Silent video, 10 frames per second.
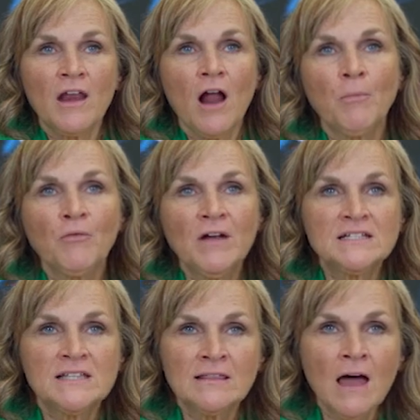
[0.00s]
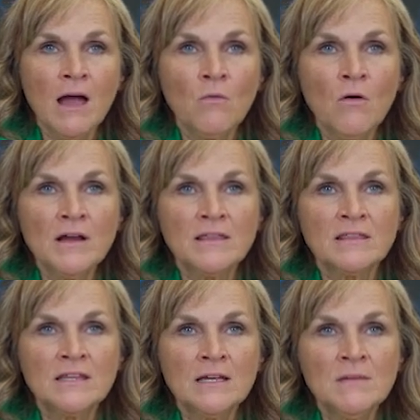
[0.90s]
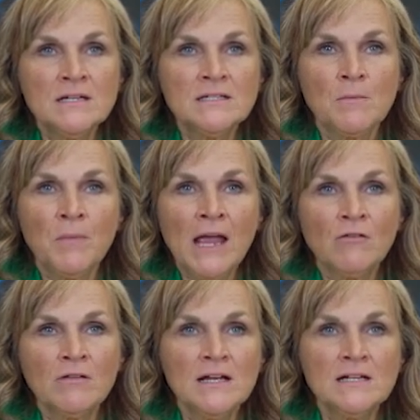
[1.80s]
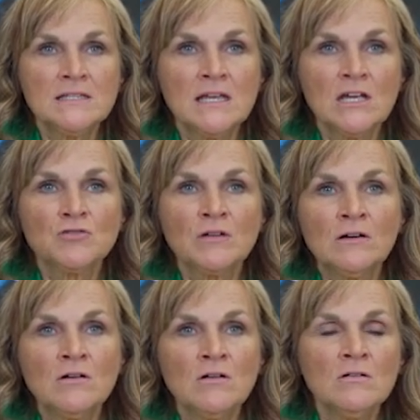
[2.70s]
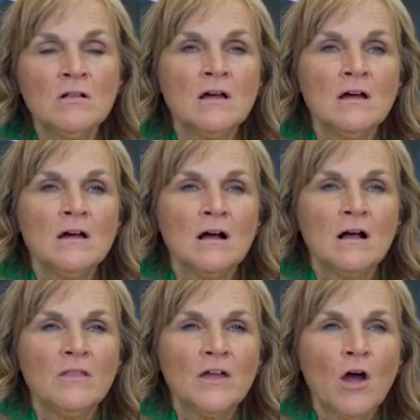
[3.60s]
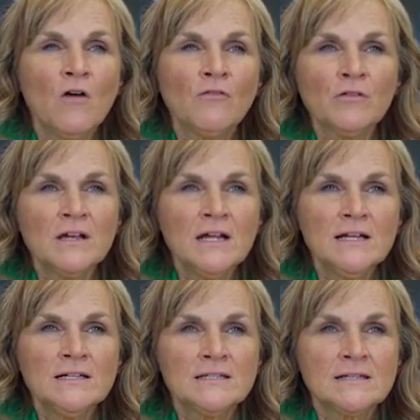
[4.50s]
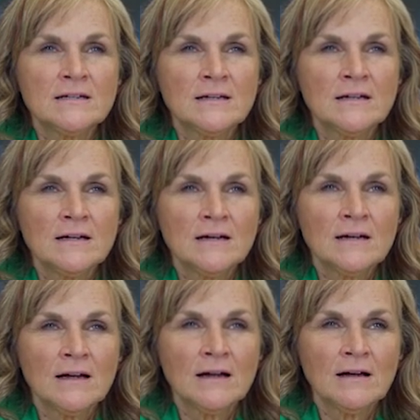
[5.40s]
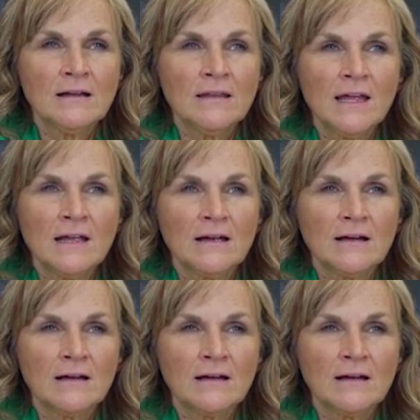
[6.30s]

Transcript: operates the thyroid, the thymus, the pancreas, the adrenal, the ovaries, like,